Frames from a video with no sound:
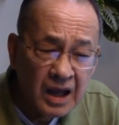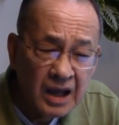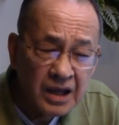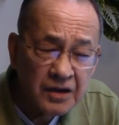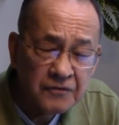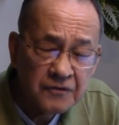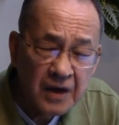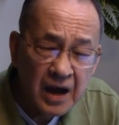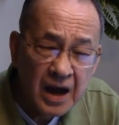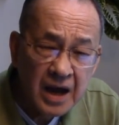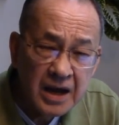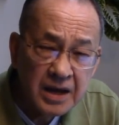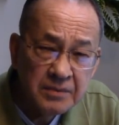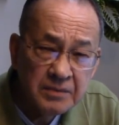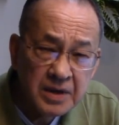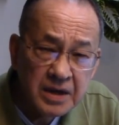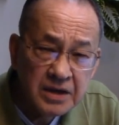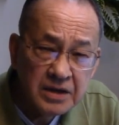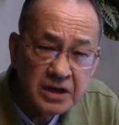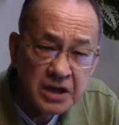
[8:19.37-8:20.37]
If
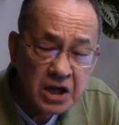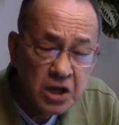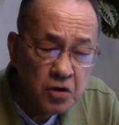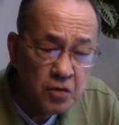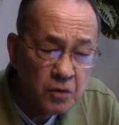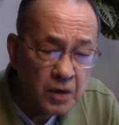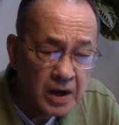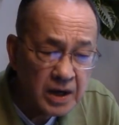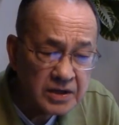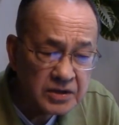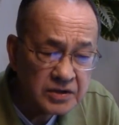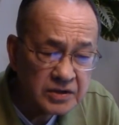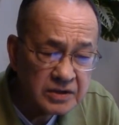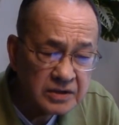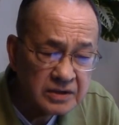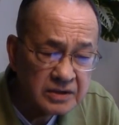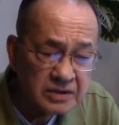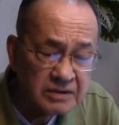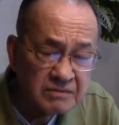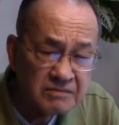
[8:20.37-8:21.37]
I'm in the
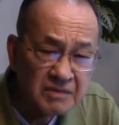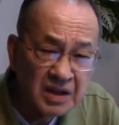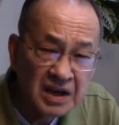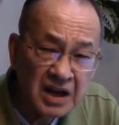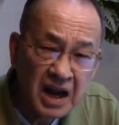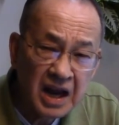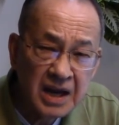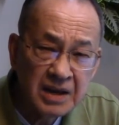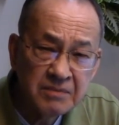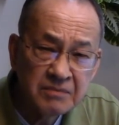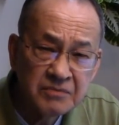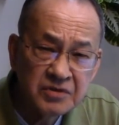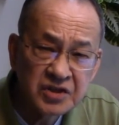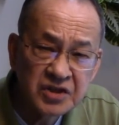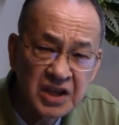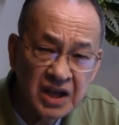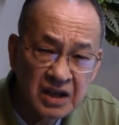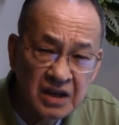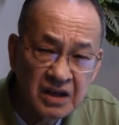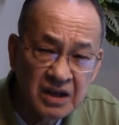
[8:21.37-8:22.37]
U.S. and I'm
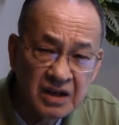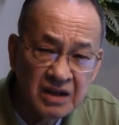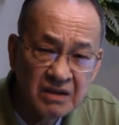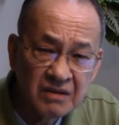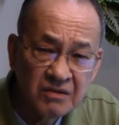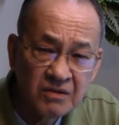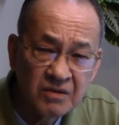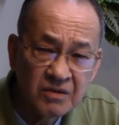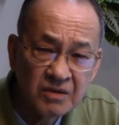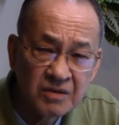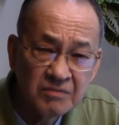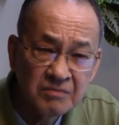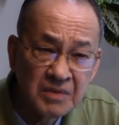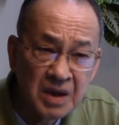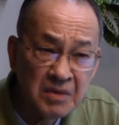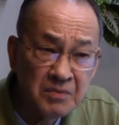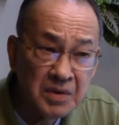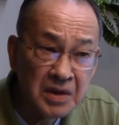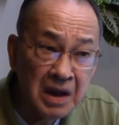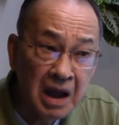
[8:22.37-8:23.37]
sickly or
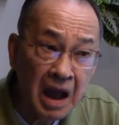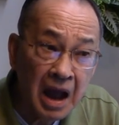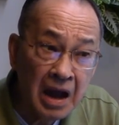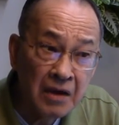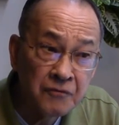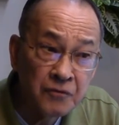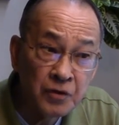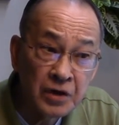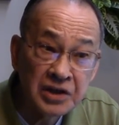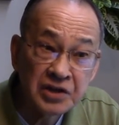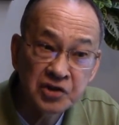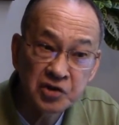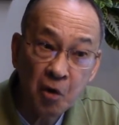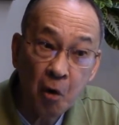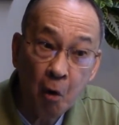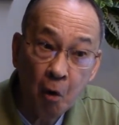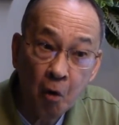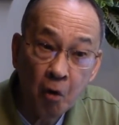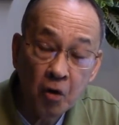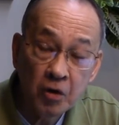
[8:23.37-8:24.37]
maybe average
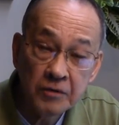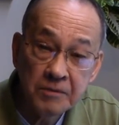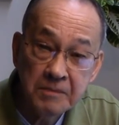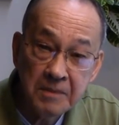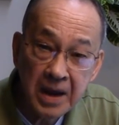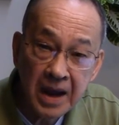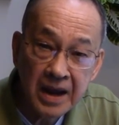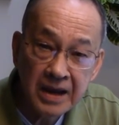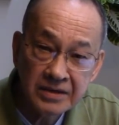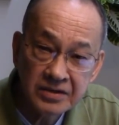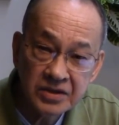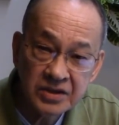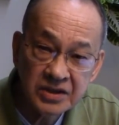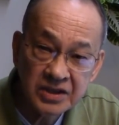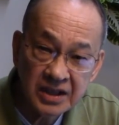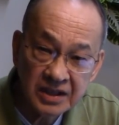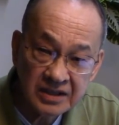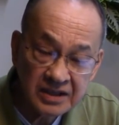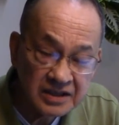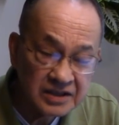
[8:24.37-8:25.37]
old man
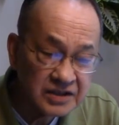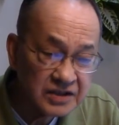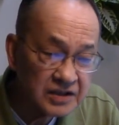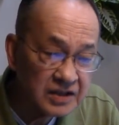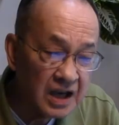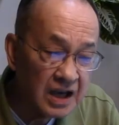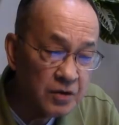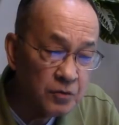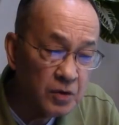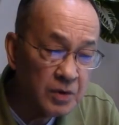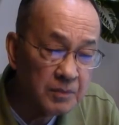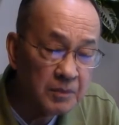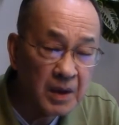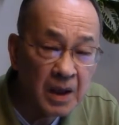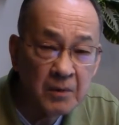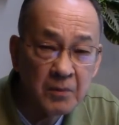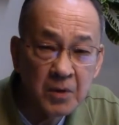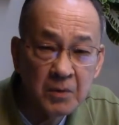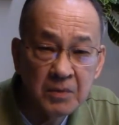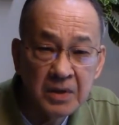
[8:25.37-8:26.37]
sickness, I will
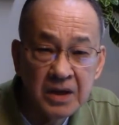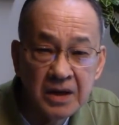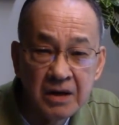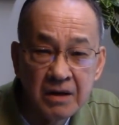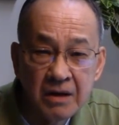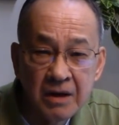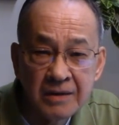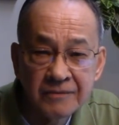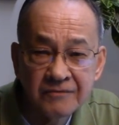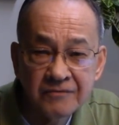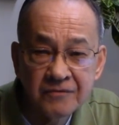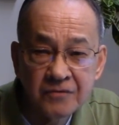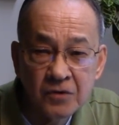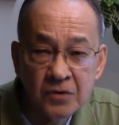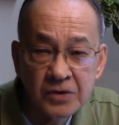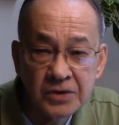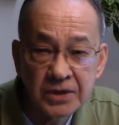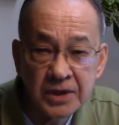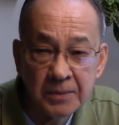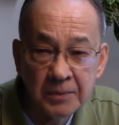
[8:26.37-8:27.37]
probably opt
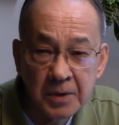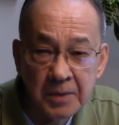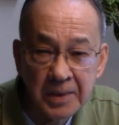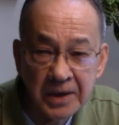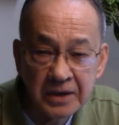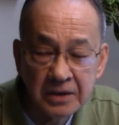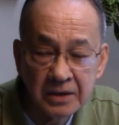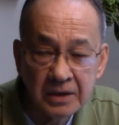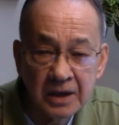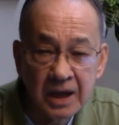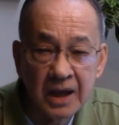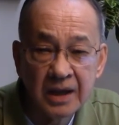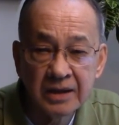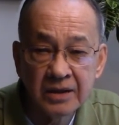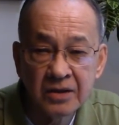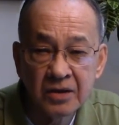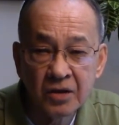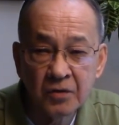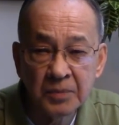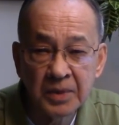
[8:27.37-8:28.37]
for supplemental.
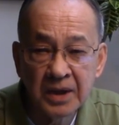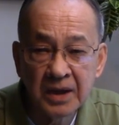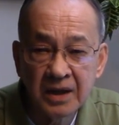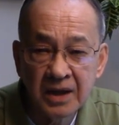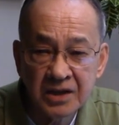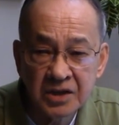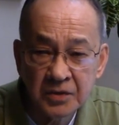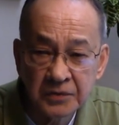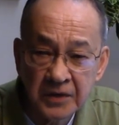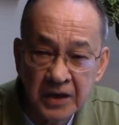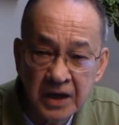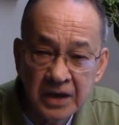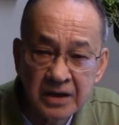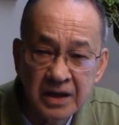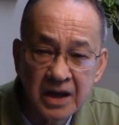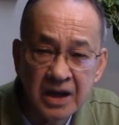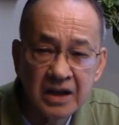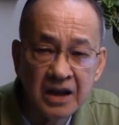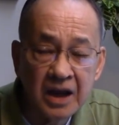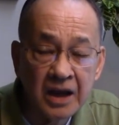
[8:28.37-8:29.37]
There will be less of a
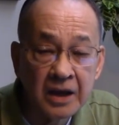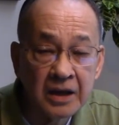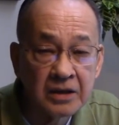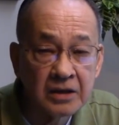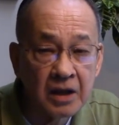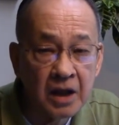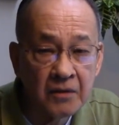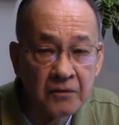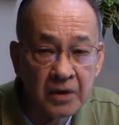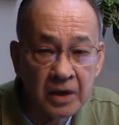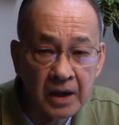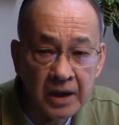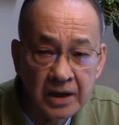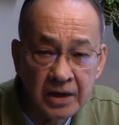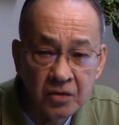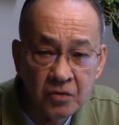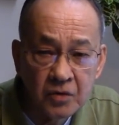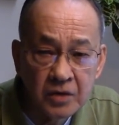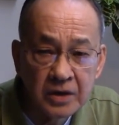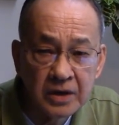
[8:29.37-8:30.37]
headache. I can travel
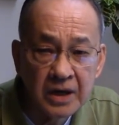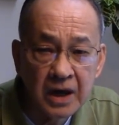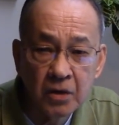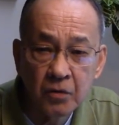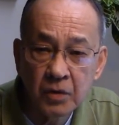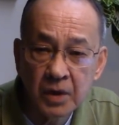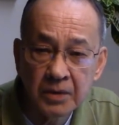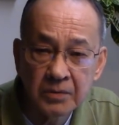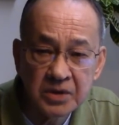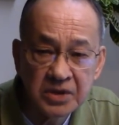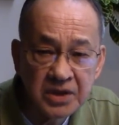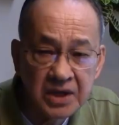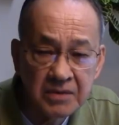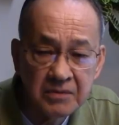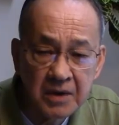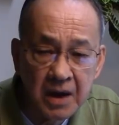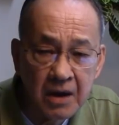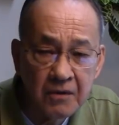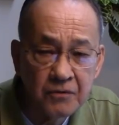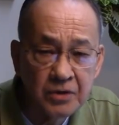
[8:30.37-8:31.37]
anywhere. I will have the
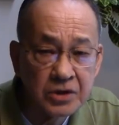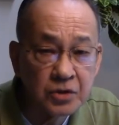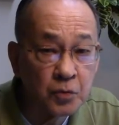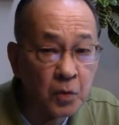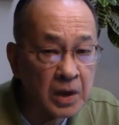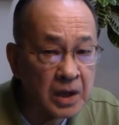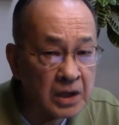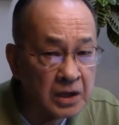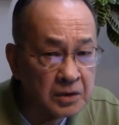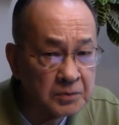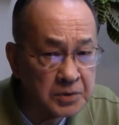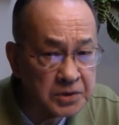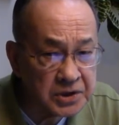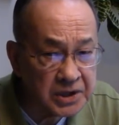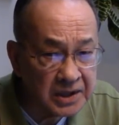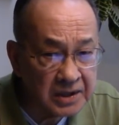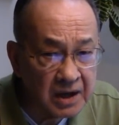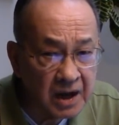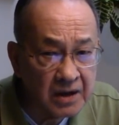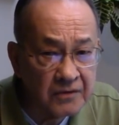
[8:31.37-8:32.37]
same coverage,
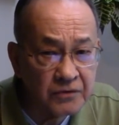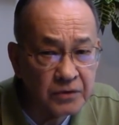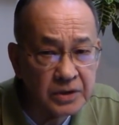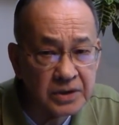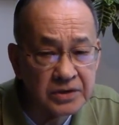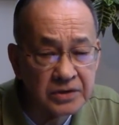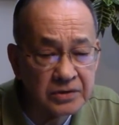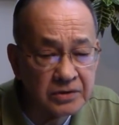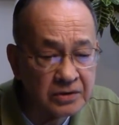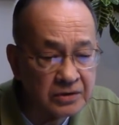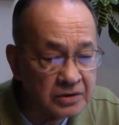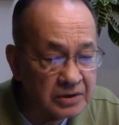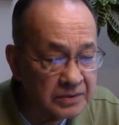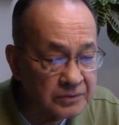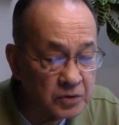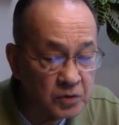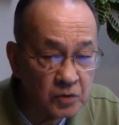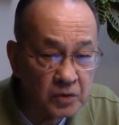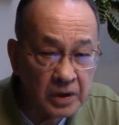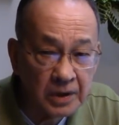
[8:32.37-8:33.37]
100% coverage. Don't
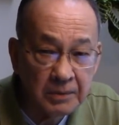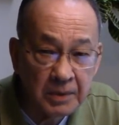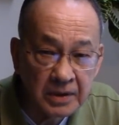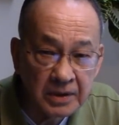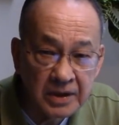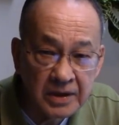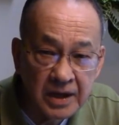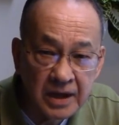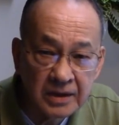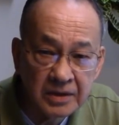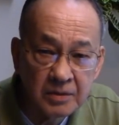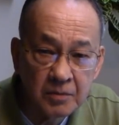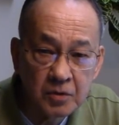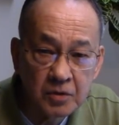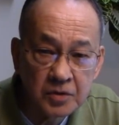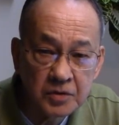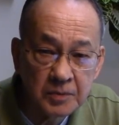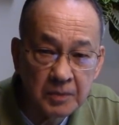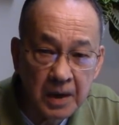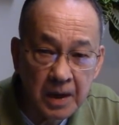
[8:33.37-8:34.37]
have to worry about
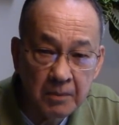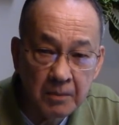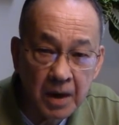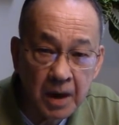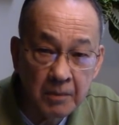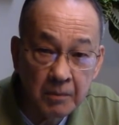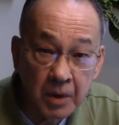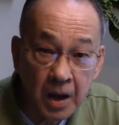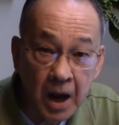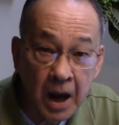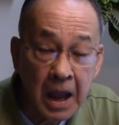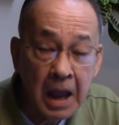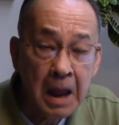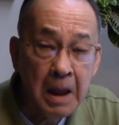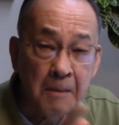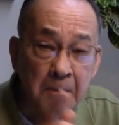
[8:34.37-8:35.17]
deductibles, blah, blah, blah.